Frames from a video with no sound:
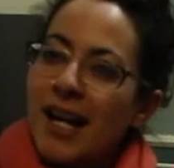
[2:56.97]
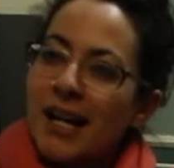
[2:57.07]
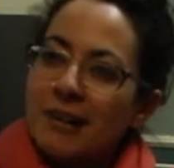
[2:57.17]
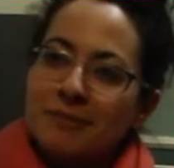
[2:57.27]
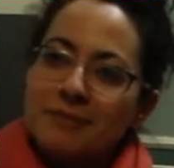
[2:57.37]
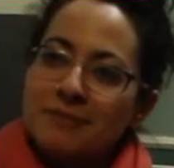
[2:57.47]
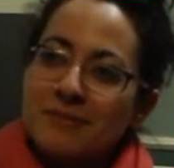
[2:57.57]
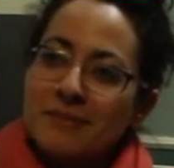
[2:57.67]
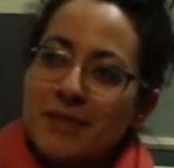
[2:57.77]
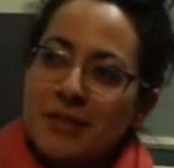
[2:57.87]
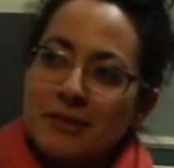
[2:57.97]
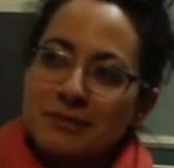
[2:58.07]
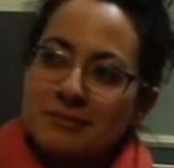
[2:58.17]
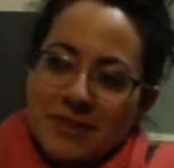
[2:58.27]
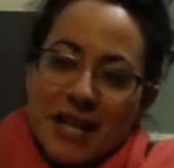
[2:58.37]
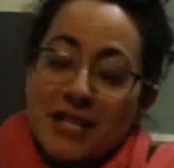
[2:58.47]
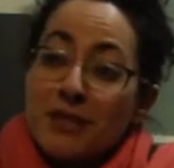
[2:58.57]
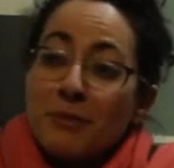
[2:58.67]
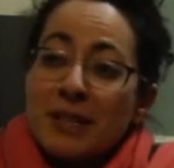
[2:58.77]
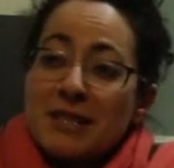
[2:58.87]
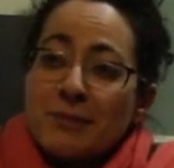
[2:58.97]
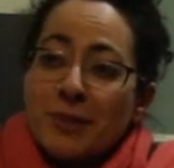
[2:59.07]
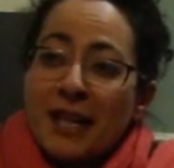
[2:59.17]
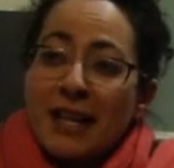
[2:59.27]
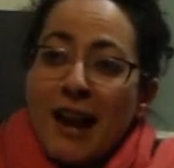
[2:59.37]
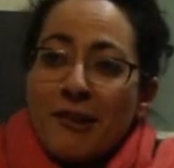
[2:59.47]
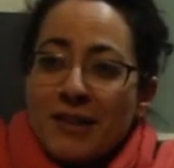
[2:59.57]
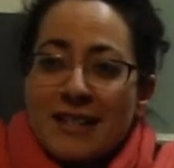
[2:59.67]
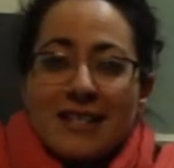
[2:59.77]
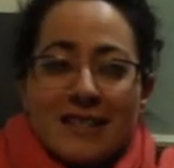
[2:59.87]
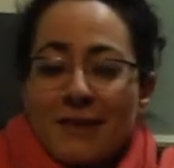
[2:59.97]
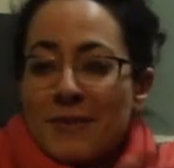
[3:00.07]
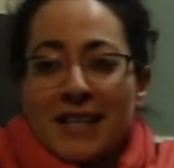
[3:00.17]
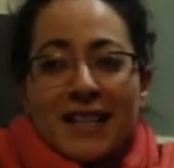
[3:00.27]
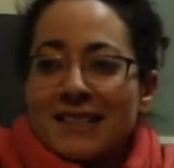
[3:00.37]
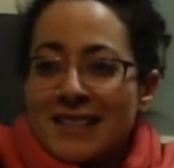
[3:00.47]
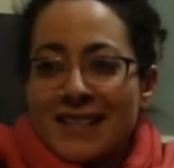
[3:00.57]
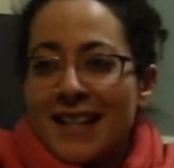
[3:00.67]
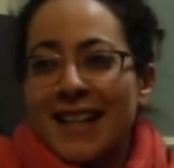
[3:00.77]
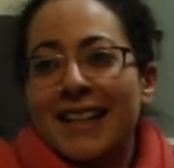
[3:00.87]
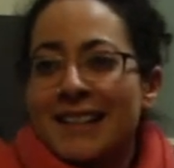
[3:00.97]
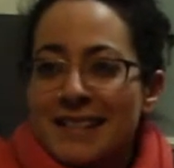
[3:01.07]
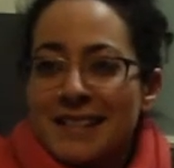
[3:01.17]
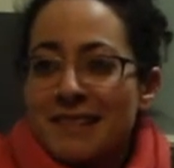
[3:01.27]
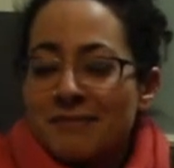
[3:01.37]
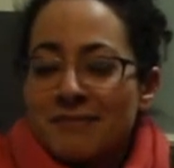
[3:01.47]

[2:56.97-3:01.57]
Um, so I just wanted to break out into something else, and